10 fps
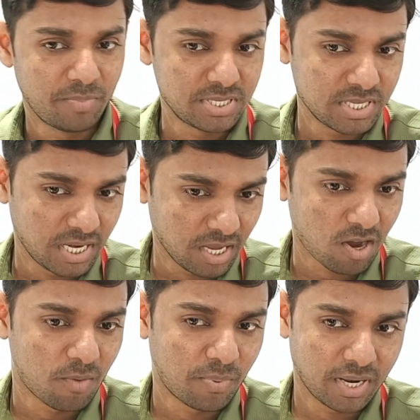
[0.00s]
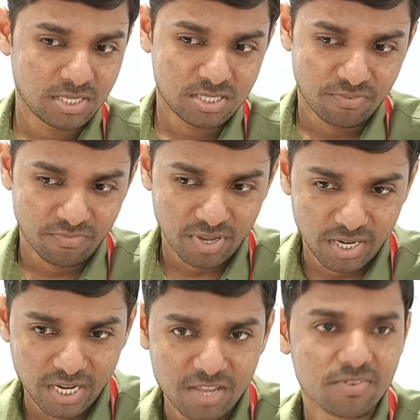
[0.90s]
So basically components, we are
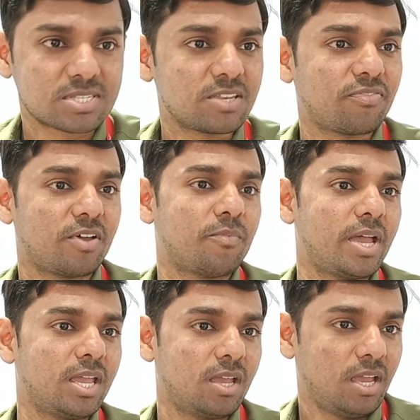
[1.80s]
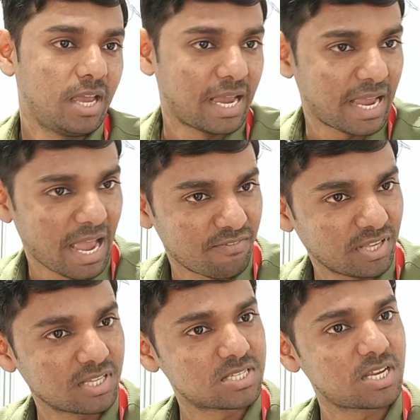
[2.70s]
diversified by
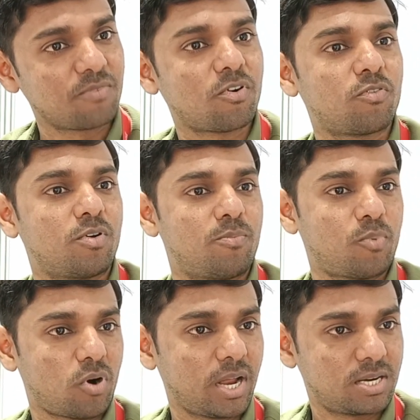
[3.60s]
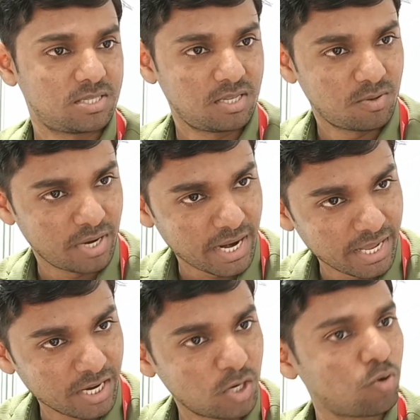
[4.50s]
having this type of products
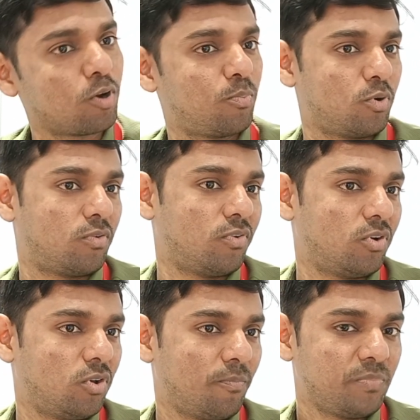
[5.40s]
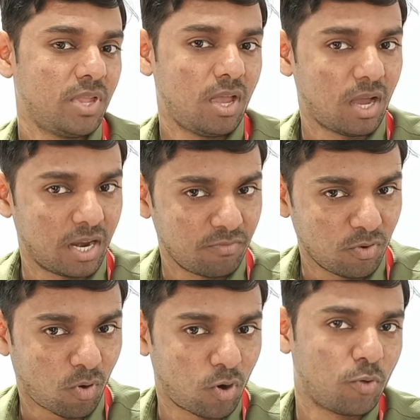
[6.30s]
adding into our portfolio. We
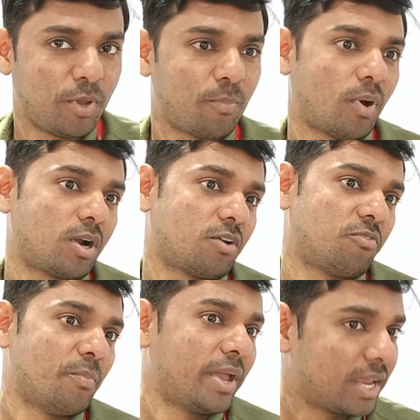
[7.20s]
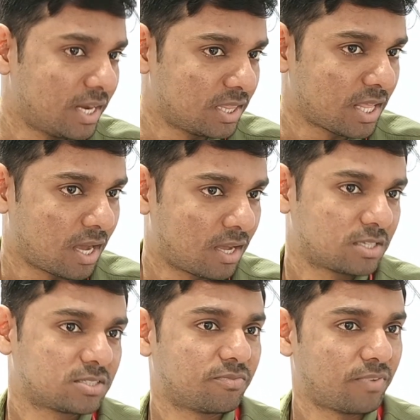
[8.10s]
want to be part of Make in India,
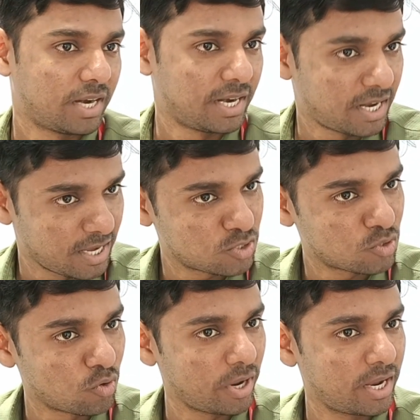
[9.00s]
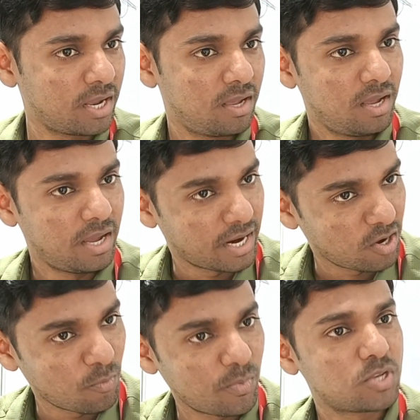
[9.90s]
where India is growing,
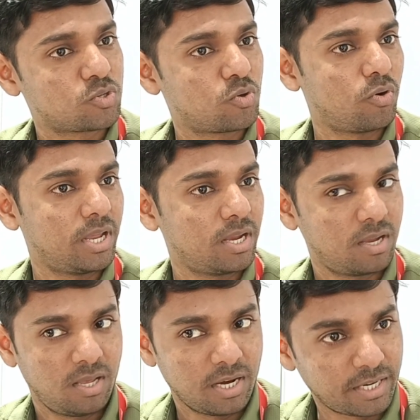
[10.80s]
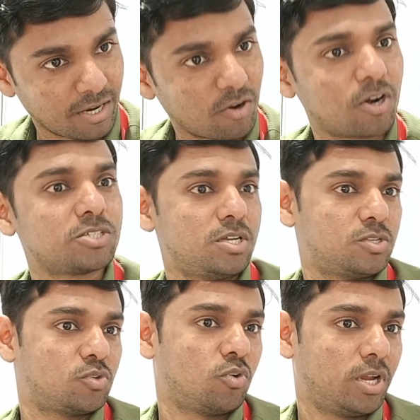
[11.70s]
economy is growing, technology
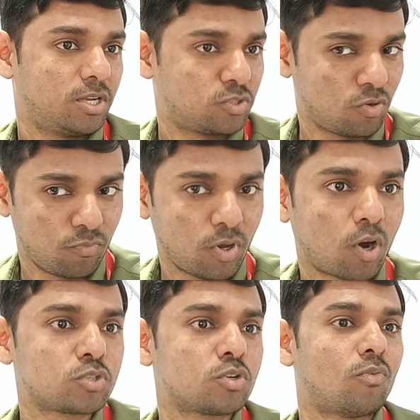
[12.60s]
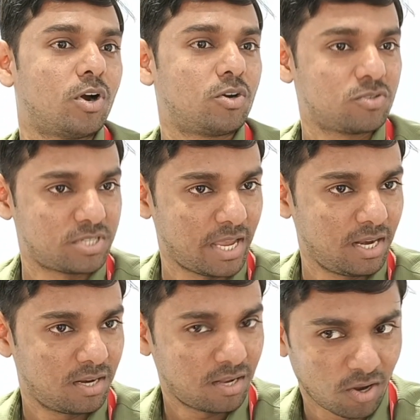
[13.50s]
is growing. So we also want to
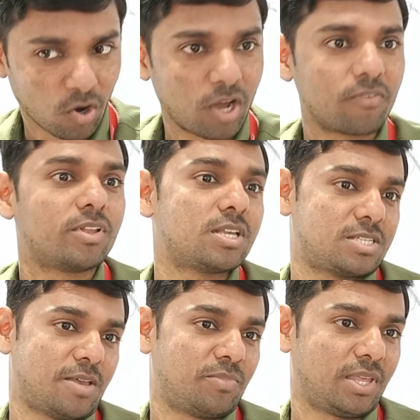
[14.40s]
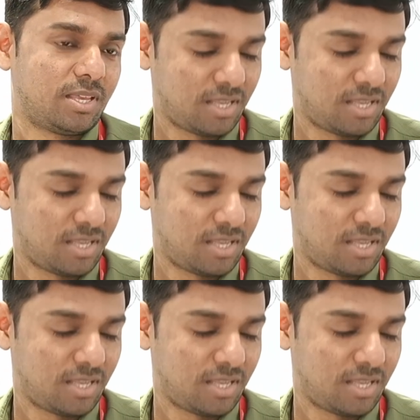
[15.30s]
save along with the same thing.